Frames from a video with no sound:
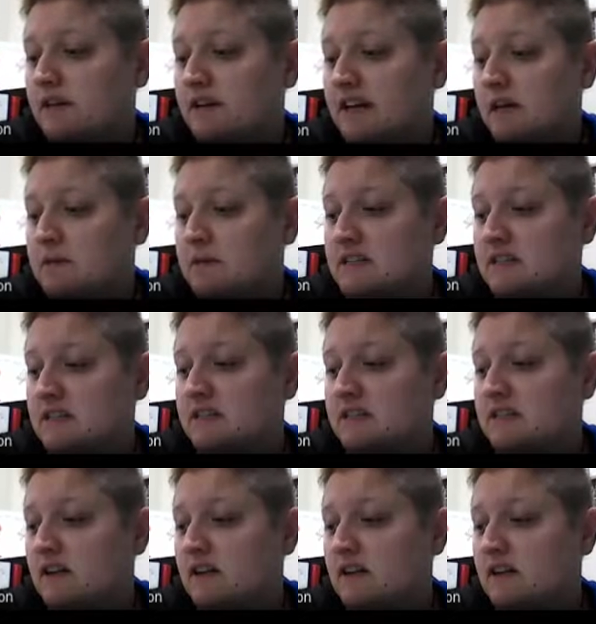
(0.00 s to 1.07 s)
And you're going to hear me say
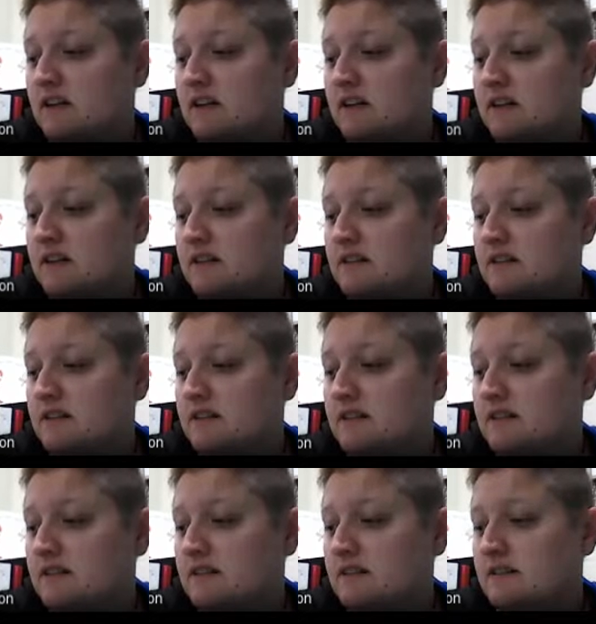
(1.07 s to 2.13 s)
this a lot.
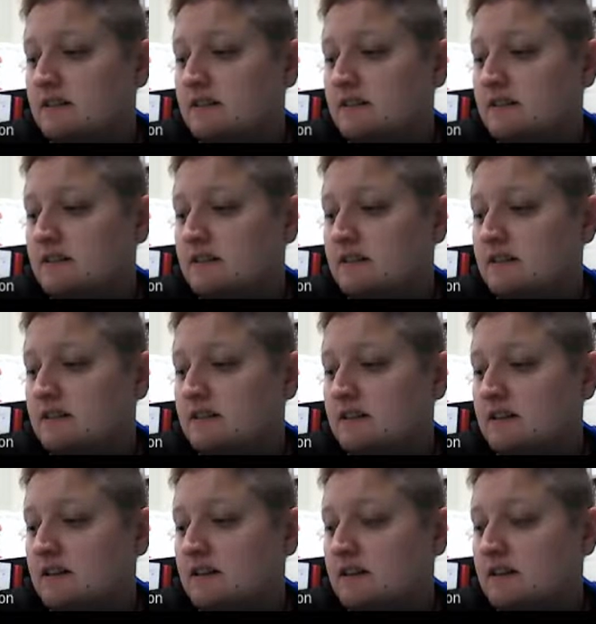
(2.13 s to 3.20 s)

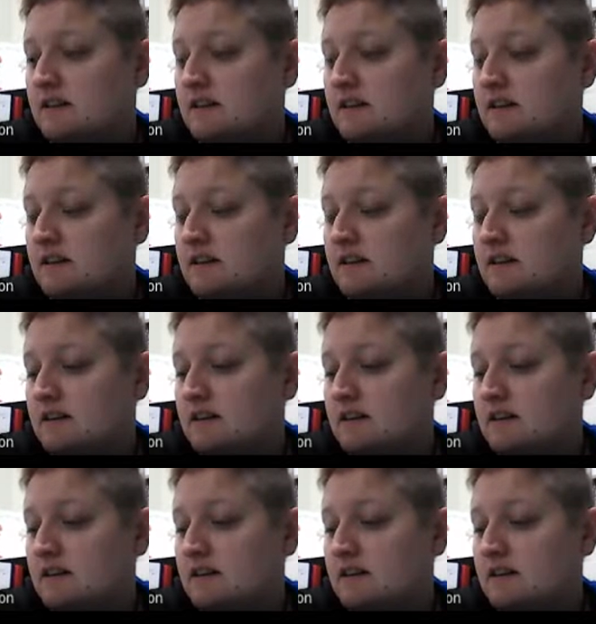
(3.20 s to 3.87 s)
Times New Roman.